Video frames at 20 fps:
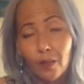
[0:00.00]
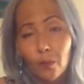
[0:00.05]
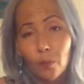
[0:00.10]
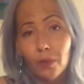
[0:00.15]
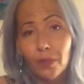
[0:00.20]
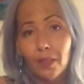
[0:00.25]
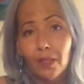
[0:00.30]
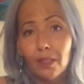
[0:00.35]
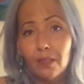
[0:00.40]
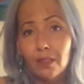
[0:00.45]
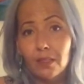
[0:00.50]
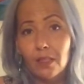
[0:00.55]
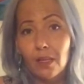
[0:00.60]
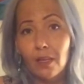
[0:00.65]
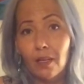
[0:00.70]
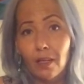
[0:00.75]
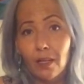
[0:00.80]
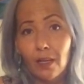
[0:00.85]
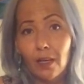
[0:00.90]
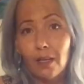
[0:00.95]
Within
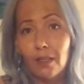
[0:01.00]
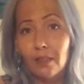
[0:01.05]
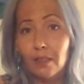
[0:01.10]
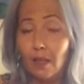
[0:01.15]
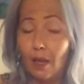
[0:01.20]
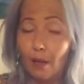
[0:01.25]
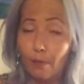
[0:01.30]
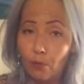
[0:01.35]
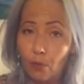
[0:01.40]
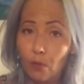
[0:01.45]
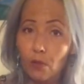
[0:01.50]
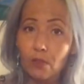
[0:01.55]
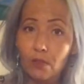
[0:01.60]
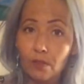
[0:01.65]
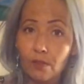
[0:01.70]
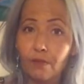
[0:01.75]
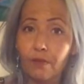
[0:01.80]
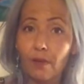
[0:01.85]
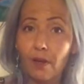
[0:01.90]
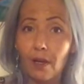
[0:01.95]
10 days I'm going
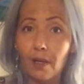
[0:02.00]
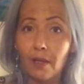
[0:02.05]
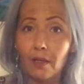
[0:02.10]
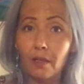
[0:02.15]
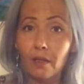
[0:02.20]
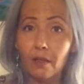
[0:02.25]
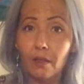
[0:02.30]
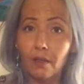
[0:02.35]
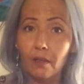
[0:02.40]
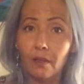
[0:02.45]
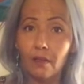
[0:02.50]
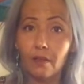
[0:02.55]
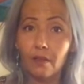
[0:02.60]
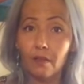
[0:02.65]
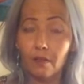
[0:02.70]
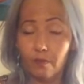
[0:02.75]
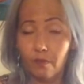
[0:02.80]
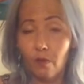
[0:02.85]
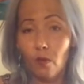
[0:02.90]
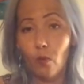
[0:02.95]
to find
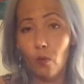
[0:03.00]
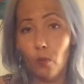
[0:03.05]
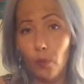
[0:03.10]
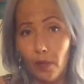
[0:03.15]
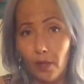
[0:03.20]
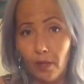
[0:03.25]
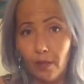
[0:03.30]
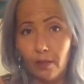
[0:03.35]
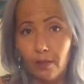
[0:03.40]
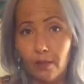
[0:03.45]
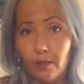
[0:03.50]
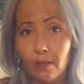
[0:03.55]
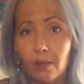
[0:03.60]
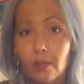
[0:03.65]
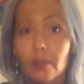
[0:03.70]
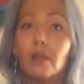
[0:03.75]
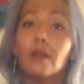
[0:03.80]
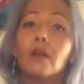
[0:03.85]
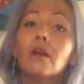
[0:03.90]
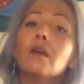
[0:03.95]
the 4 winners.
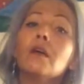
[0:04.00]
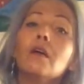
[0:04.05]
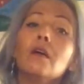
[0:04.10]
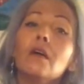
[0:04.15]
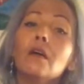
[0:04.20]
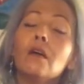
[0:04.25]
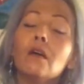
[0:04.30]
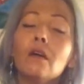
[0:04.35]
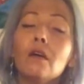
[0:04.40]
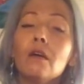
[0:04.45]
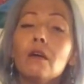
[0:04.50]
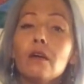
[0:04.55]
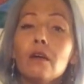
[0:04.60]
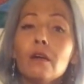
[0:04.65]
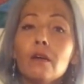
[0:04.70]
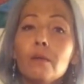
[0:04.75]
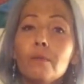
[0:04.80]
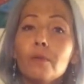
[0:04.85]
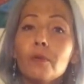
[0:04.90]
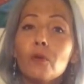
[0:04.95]

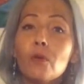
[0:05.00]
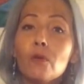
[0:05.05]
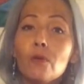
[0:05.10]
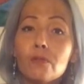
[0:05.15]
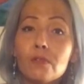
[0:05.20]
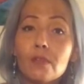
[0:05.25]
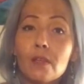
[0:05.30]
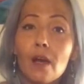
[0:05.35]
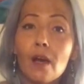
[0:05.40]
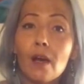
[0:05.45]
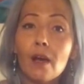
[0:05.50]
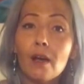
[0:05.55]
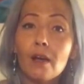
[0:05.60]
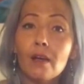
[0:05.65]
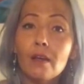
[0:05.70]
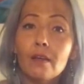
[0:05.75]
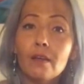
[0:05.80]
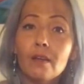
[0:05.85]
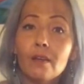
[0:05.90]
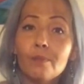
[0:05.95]
Because
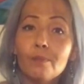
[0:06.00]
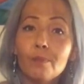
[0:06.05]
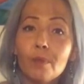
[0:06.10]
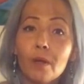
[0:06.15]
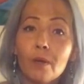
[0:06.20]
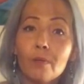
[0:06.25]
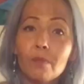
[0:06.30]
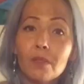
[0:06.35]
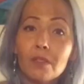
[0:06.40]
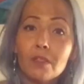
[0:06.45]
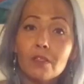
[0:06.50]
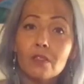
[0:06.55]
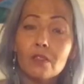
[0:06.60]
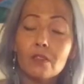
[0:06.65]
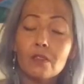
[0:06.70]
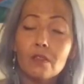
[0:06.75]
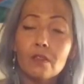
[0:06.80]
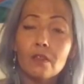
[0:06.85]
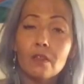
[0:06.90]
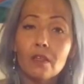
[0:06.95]
I
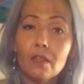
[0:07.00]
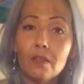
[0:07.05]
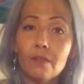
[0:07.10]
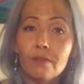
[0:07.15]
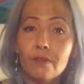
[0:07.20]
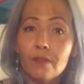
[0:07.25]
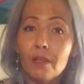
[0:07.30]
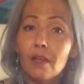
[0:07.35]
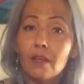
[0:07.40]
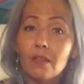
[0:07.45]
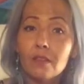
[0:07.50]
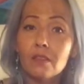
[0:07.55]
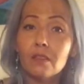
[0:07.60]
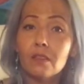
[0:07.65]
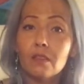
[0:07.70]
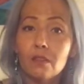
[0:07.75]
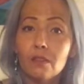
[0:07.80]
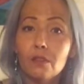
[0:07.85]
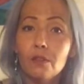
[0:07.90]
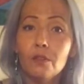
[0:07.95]
promised if
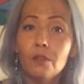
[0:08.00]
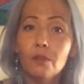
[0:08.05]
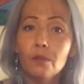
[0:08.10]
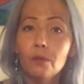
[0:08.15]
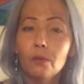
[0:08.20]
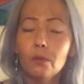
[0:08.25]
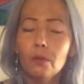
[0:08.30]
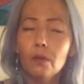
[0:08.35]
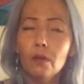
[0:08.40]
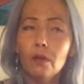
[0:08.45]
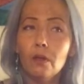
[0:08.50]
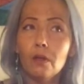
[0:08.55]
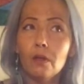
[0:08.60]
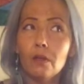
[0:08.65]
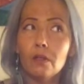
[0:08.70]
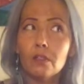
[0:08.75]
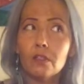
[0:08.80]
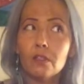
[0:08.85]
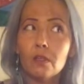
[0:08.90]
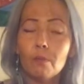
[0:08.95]
there's new
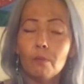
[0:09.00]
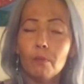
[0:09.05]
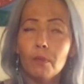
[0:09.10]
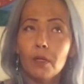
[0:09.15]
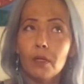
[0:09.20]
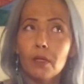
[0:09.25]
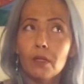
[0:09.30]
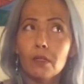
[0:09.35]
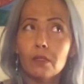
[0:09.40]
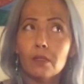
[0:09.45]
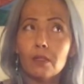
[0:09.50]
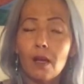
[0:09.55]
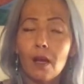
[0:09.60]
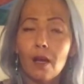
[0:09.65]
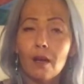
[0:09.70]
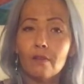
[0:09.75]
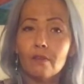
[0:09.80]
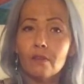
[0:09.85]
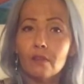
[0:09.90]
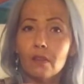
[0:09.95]
submitters
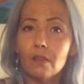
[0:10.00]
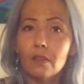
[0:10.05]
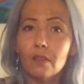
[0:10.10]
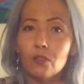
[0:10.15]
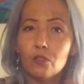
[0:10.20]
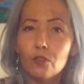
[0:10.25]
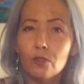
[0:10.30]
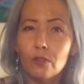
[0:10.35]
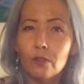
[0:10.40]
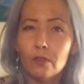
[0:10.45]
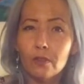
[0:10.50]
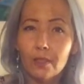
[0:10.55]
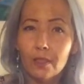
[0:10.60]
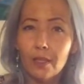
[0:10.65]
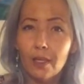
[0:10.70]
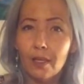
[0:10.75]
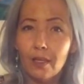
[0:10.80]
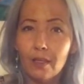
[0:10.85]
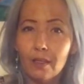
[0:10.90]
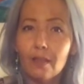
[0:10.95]
after a certain
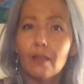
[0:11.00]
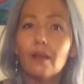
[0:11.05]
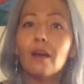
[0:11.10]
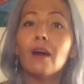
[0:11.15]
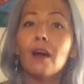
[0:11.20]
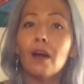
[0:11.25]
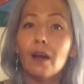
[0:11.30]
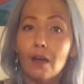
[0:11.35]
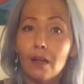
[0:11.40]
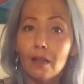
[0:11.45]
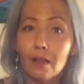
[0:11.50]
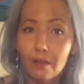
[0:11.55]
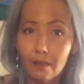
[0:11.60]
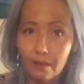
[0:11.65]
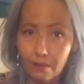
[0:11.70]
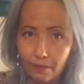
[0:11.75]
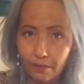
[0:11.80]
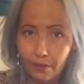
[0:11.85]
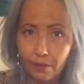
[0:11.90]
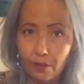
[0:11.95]
date, I'll,
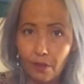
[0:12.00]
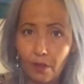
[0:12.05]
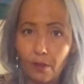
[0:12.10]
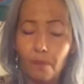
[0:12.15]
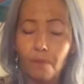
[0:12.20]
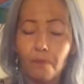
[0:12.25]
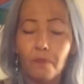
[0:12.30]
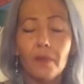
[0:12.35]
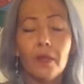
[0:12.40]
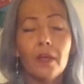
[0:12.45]
you know.